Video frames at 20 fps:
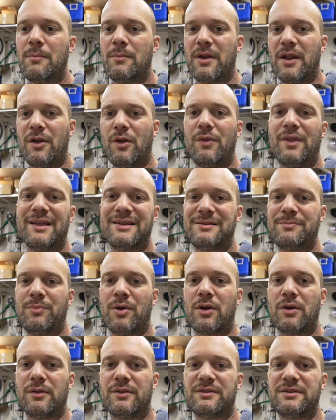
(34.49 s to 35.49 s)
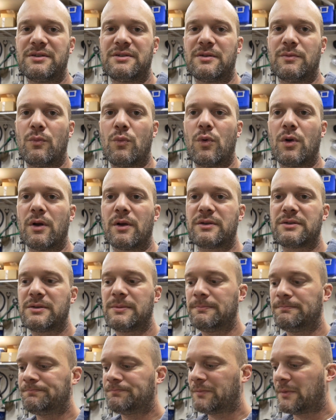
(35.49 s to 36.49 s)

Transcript: but I know that part of the system works.